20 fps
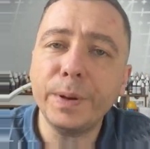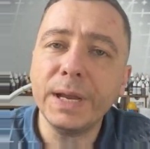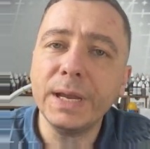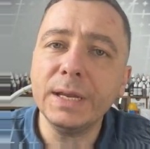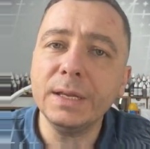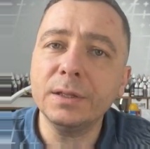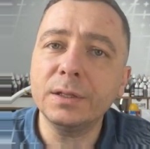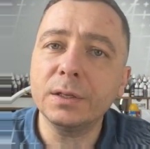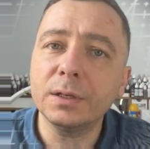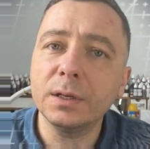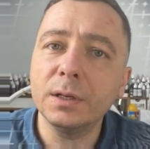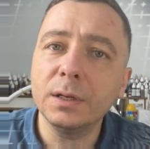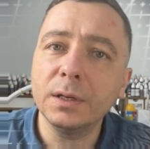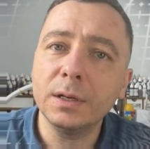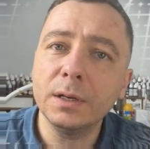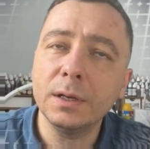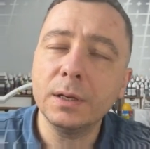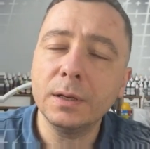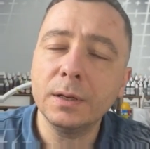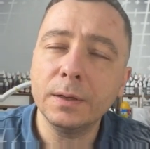paint
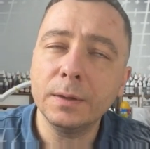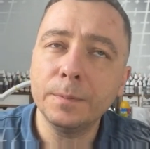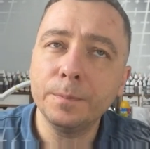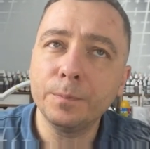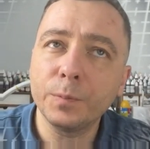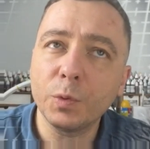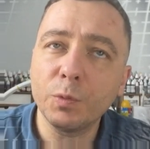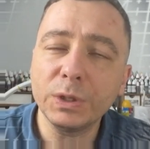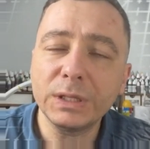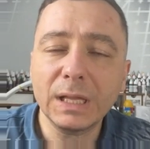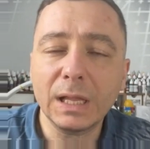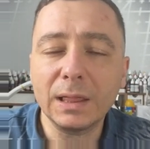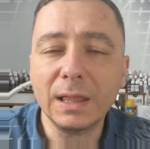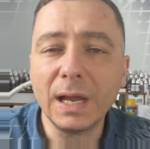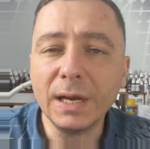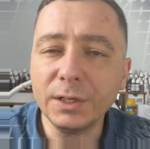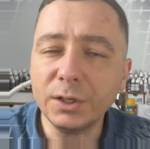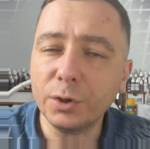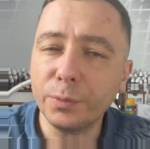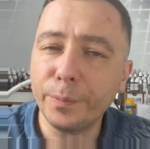with a
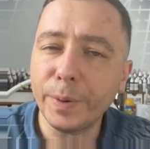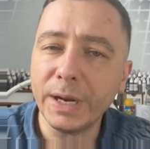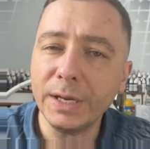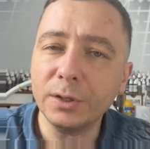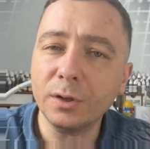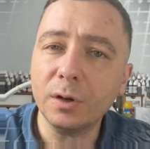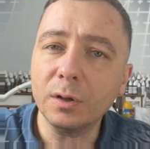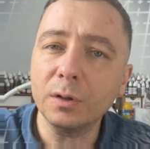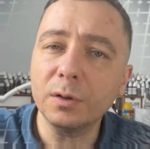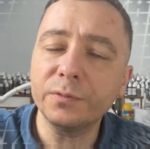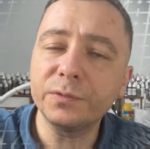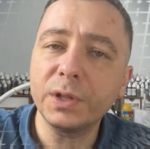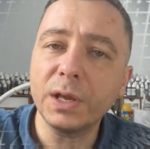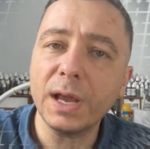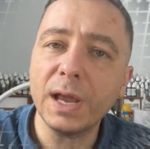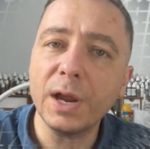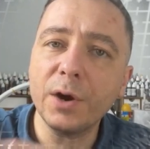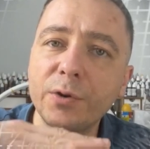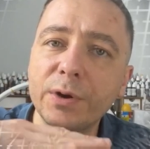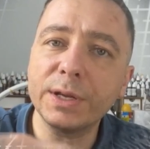lighter paint all of the
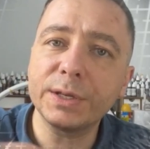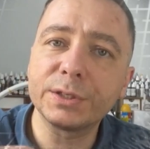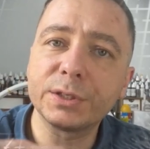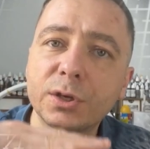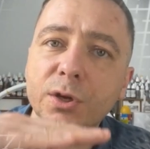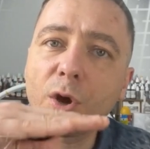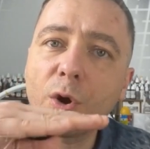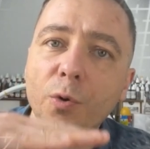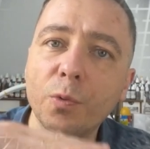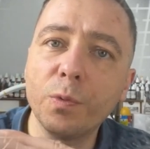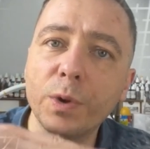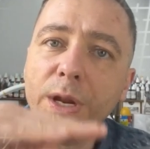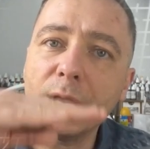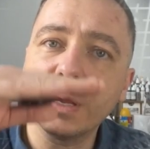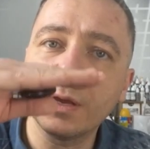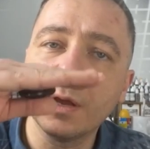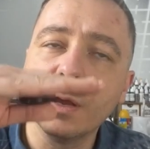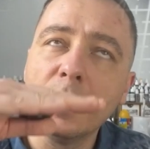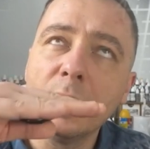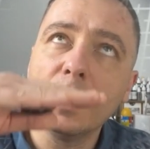areas
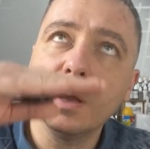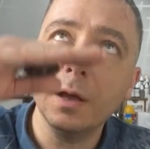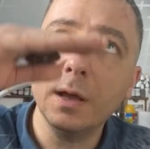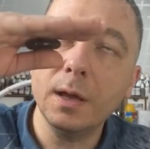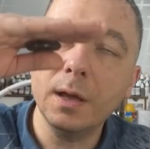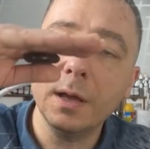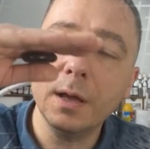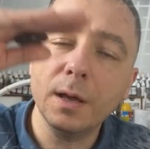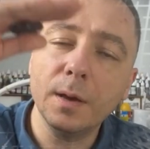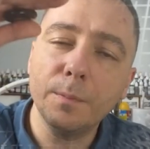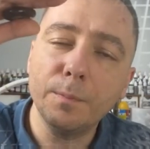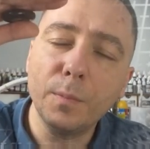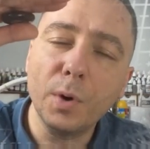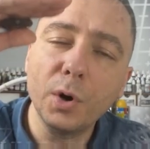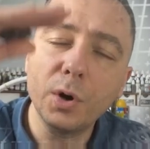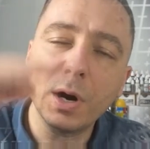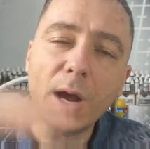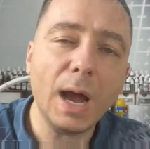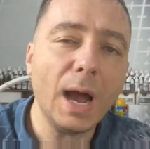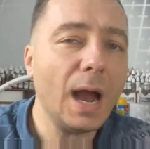going
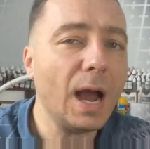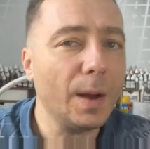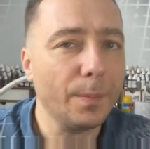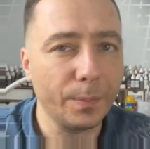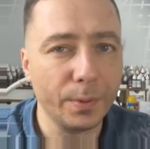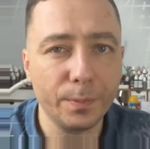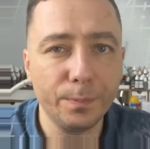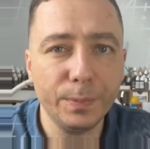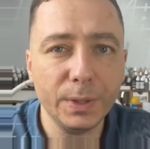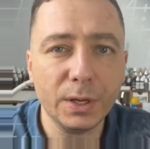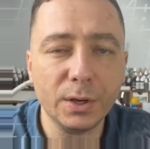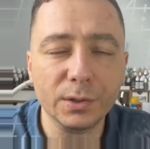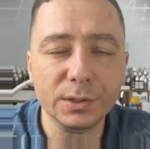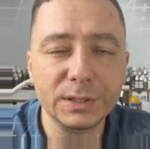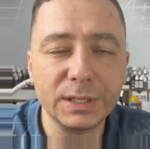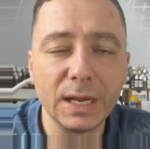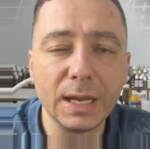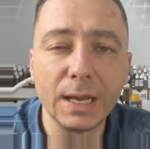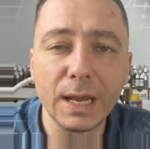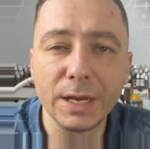more up because
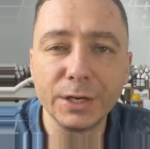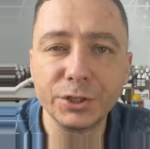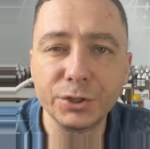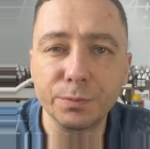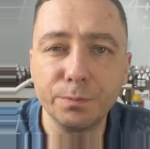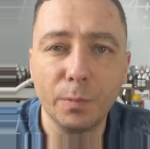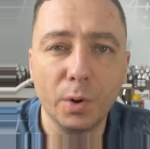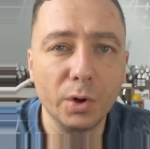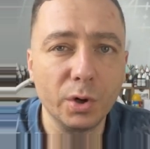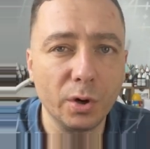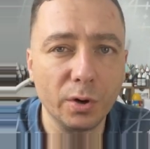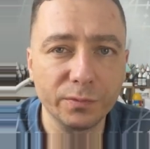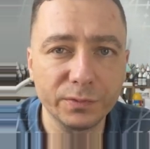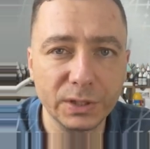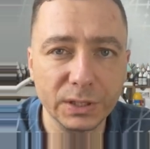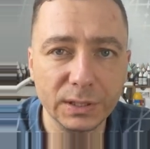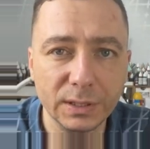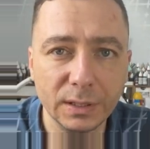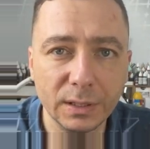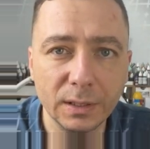they catch more of
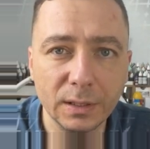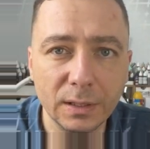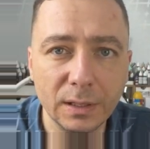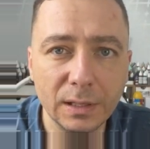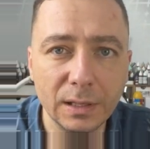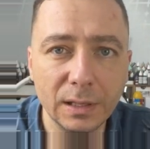the